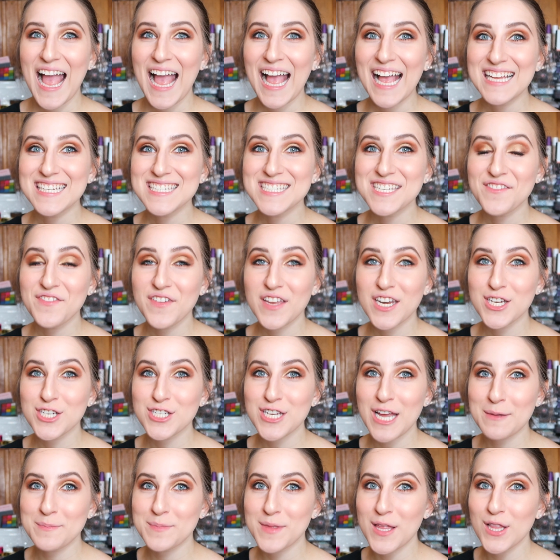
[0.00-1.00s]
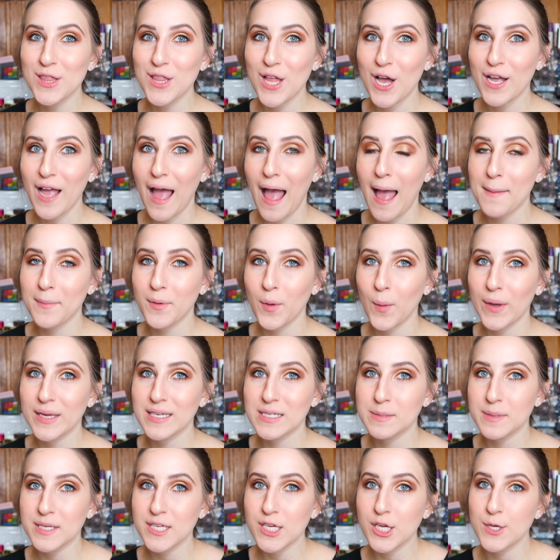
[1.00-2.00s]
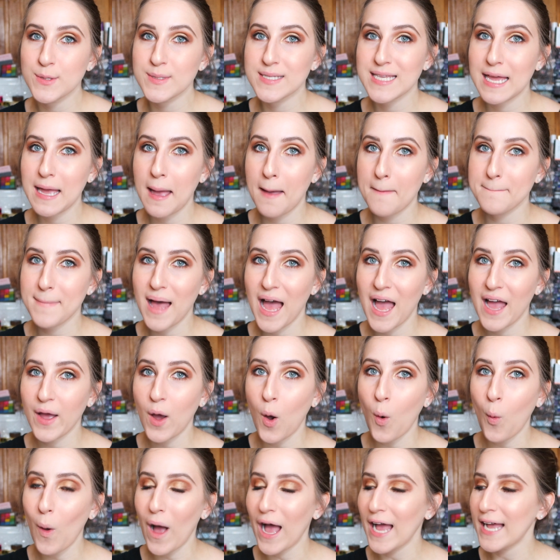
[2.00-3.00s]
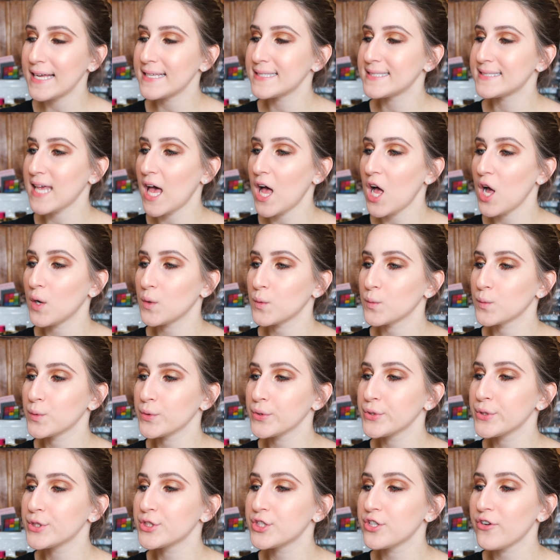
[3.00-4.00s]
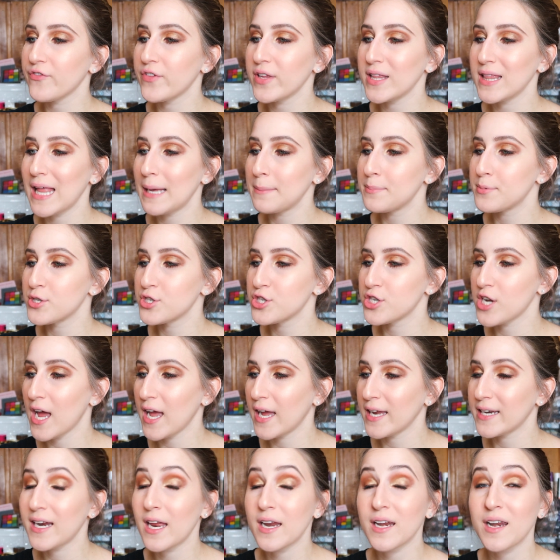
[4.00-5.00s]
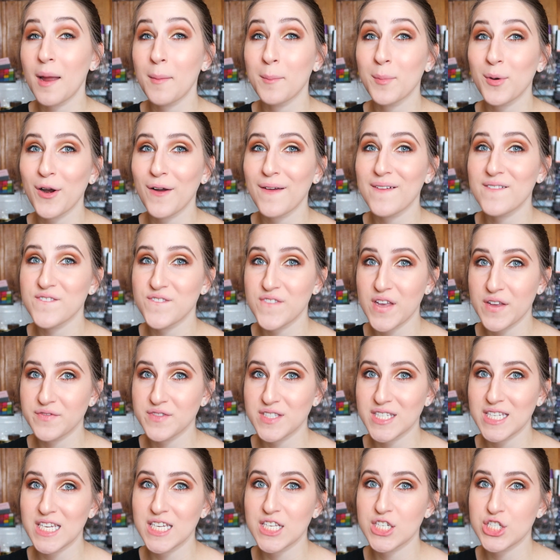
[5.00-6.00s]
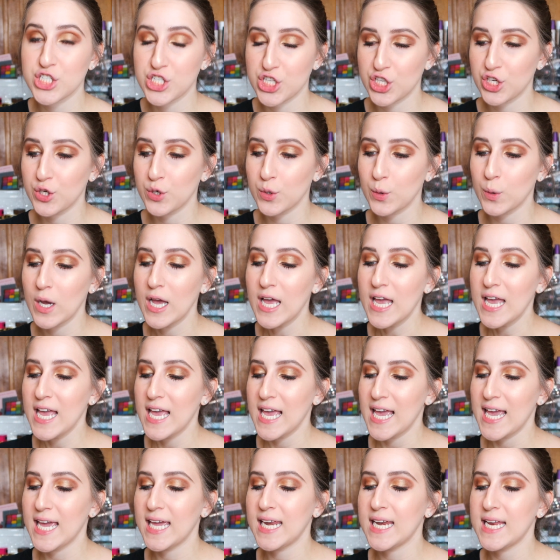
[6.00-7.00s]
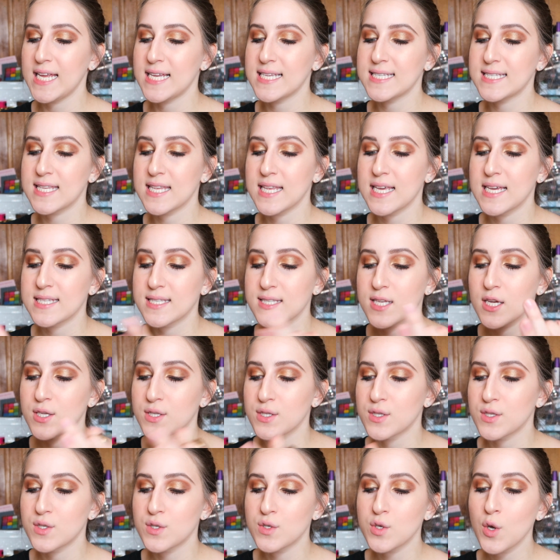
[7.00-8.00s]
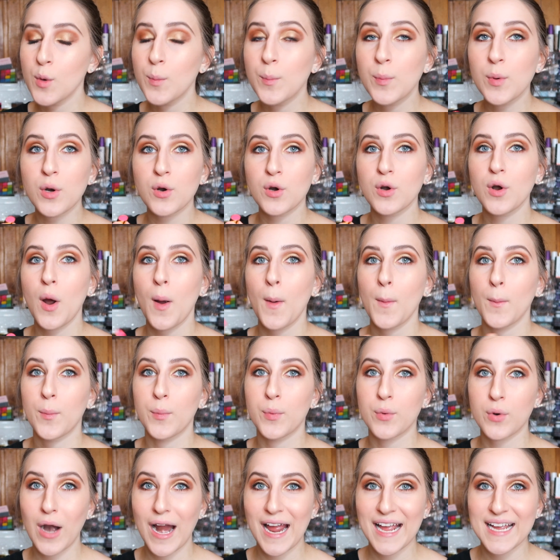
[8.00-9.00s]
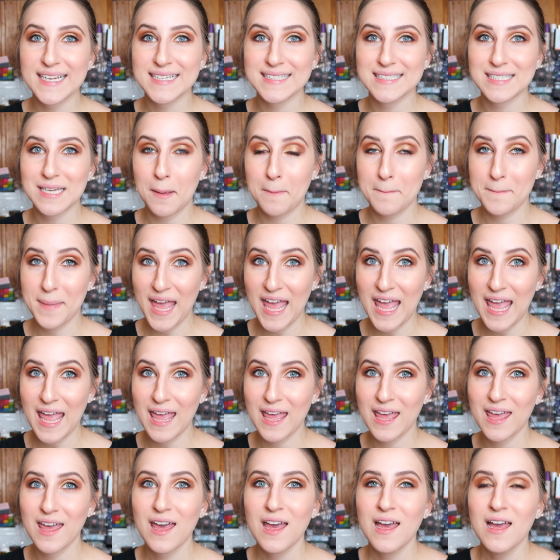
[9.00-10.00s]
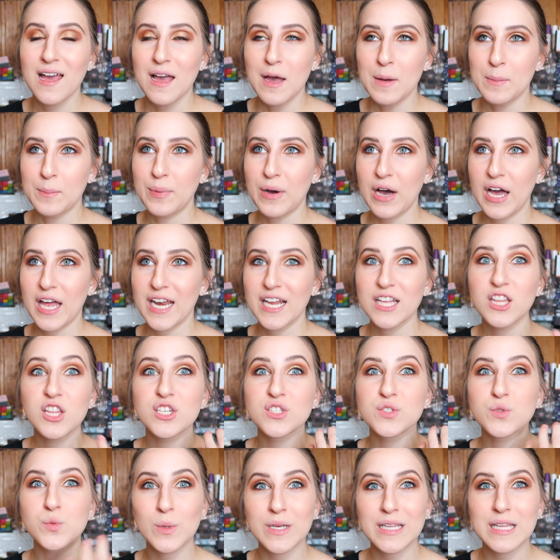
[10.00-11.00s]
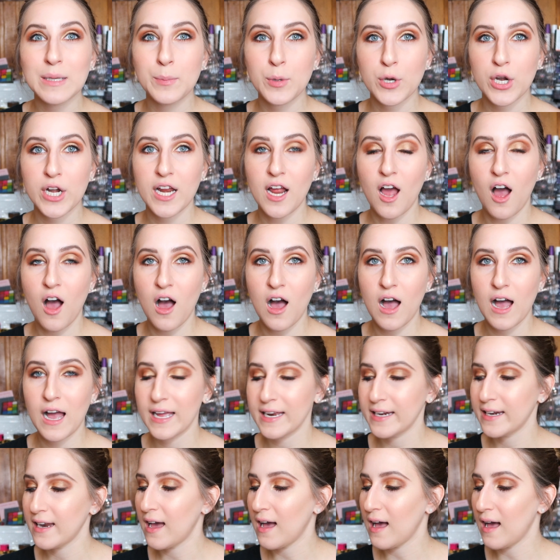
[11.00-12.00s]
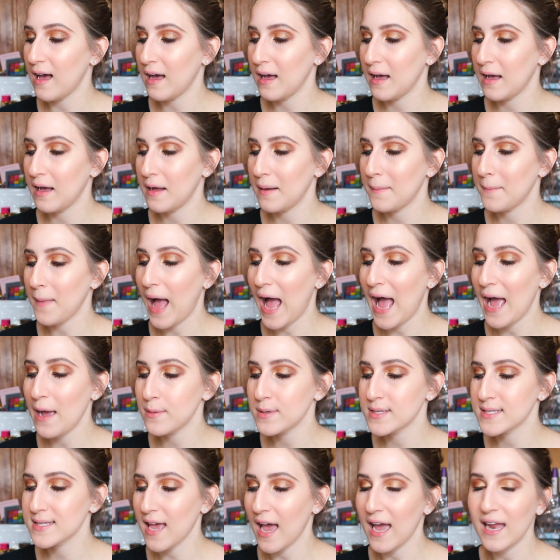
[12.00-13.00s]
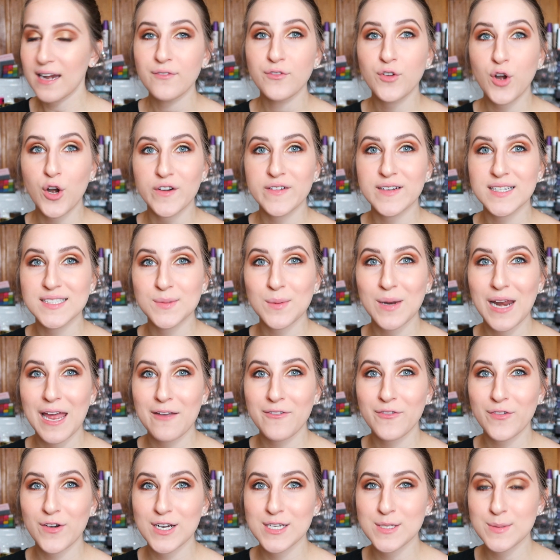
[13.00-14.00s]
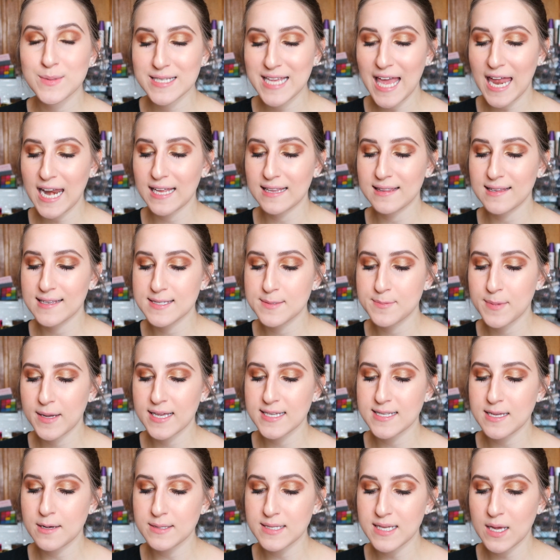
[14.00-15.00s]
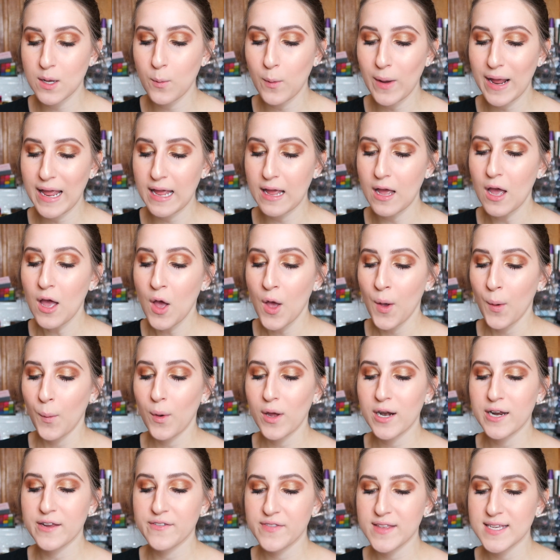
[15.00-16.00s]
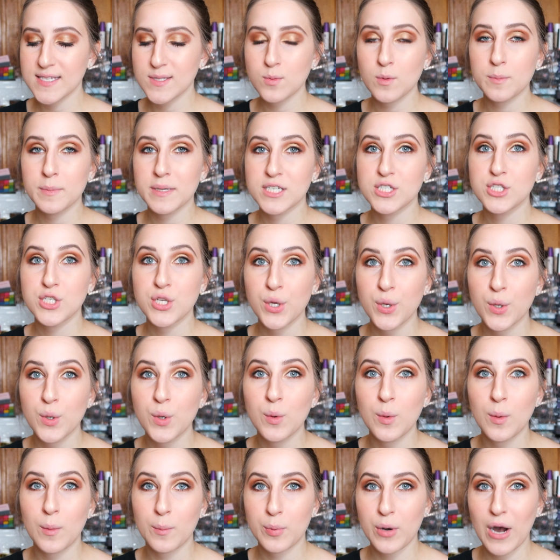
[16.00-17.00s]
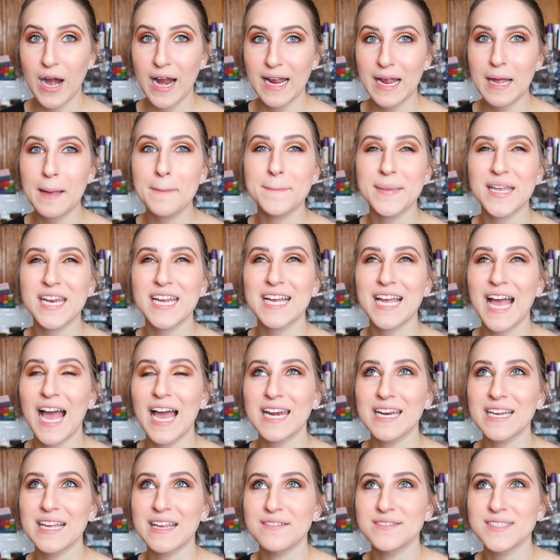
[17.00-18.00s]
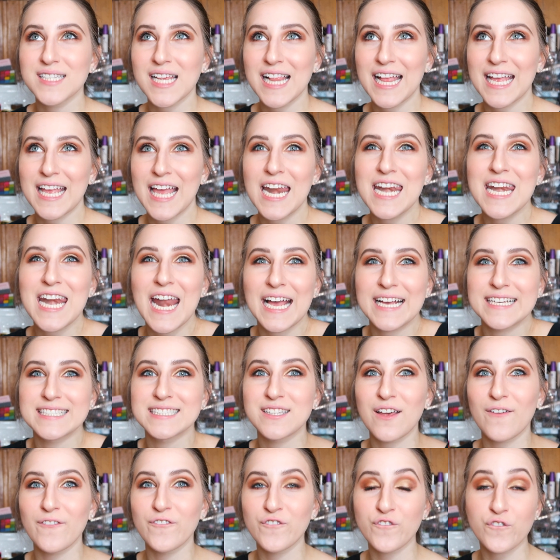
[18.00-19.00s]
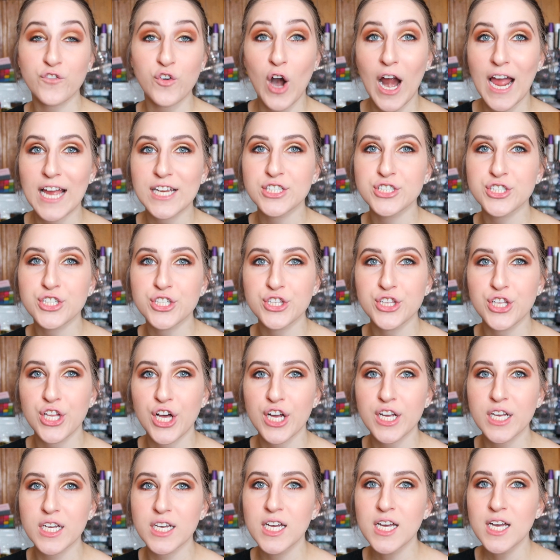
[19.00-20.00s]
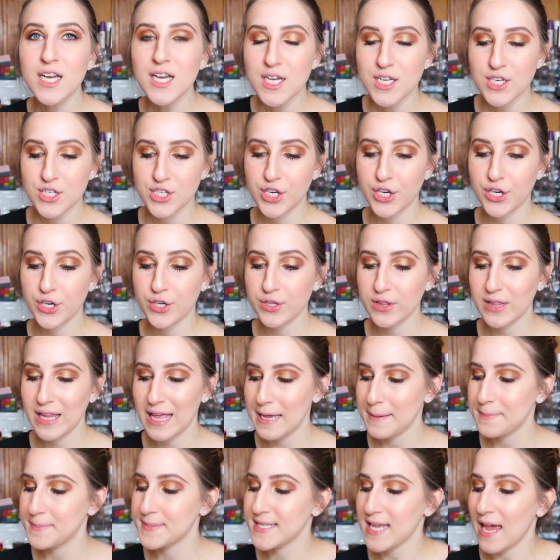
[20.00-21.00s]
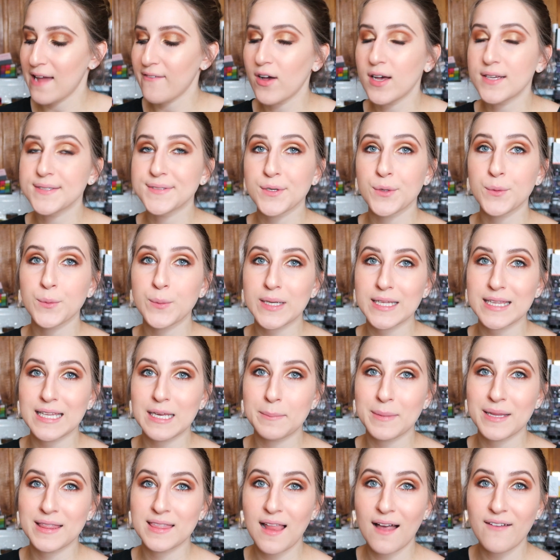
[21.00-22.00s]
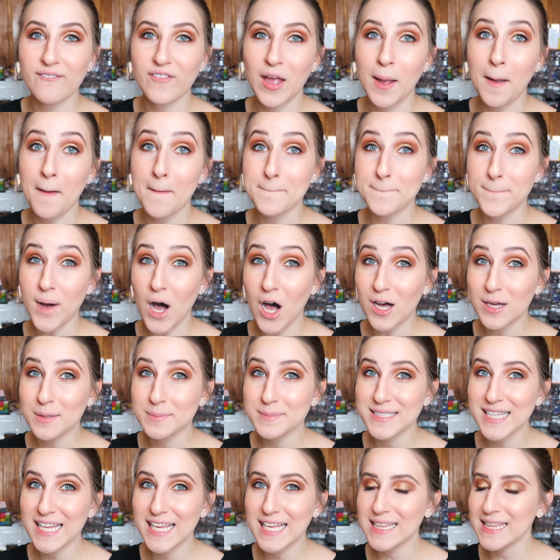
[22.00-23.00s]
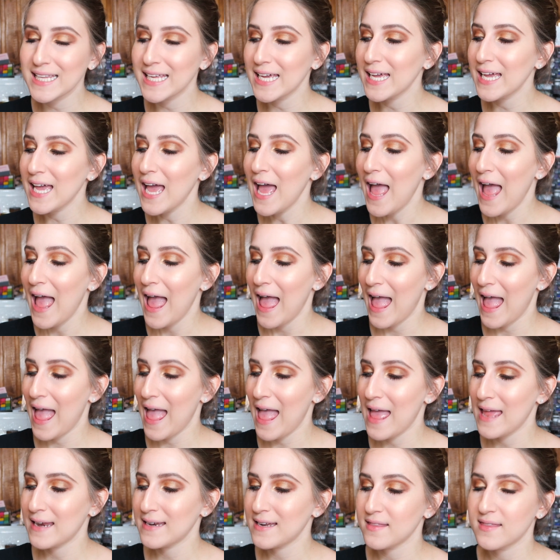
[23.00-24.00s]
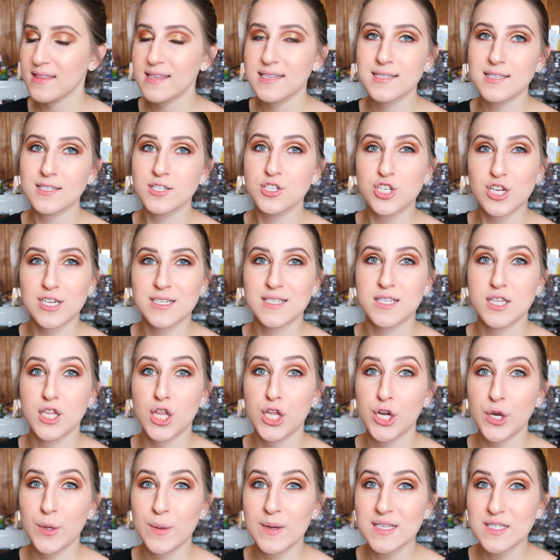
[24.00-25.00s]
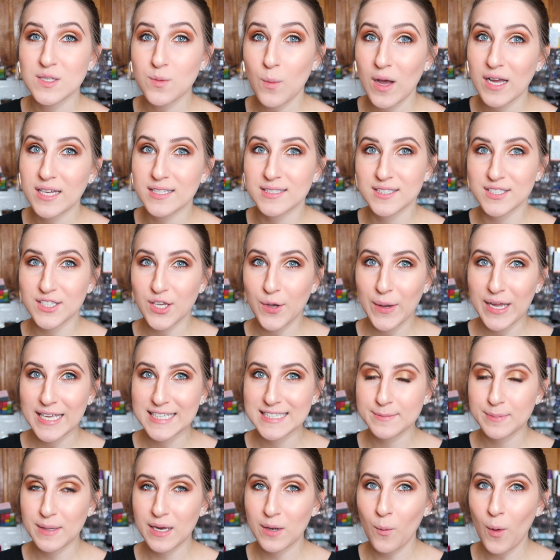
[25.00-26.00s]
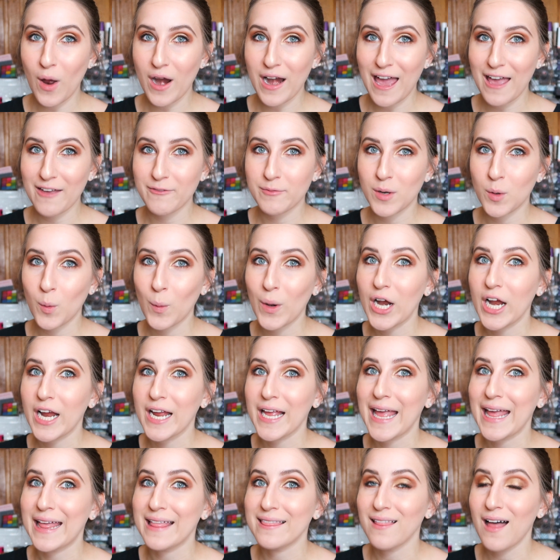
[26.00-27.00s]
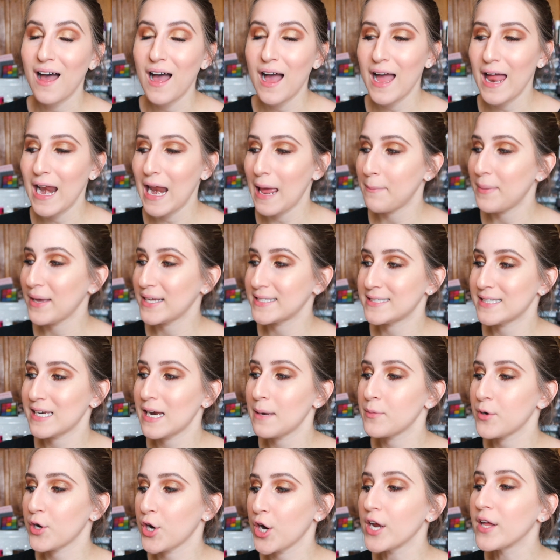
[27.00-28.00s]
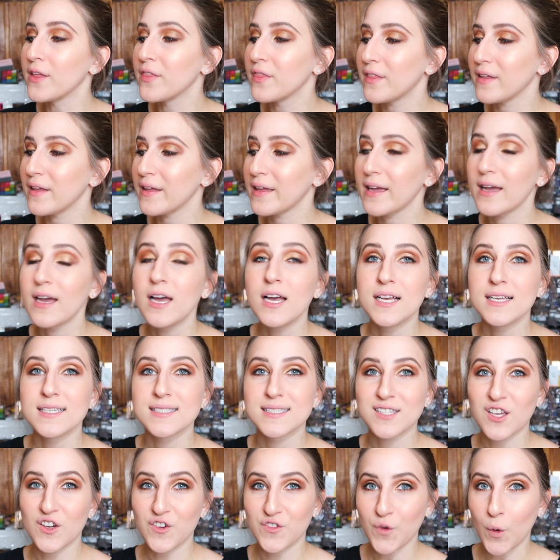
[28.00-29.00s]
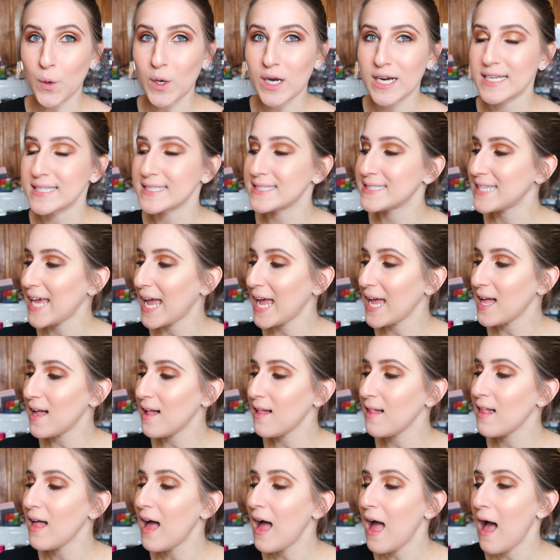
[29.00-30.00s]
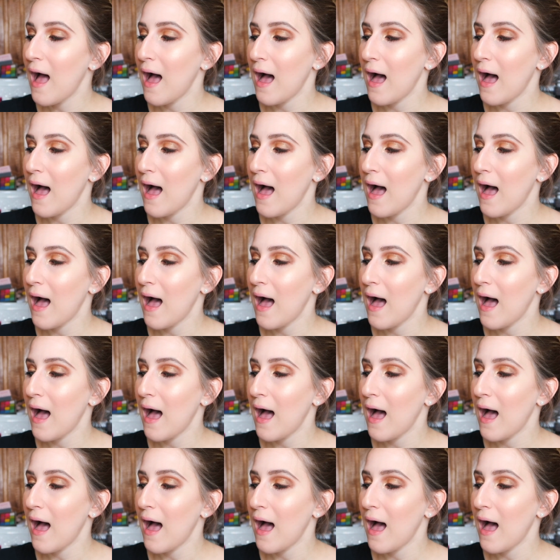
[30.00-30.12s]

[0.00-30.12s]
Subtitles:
And to finish up the look, I'm going to be using my YSL Rouge Volupte Shine number 52. It is this super bright pink, but it looks really pretty on. I was kind of nervous when I first was getting this because I was like, wait, what if this will be too bright? But it kind of gives it like a nice fresh look to your lips. I've also really been loving balms lately, and this is just the newest one, so it's been one I've been wearing a lot. I picked it up during the Sephora sale.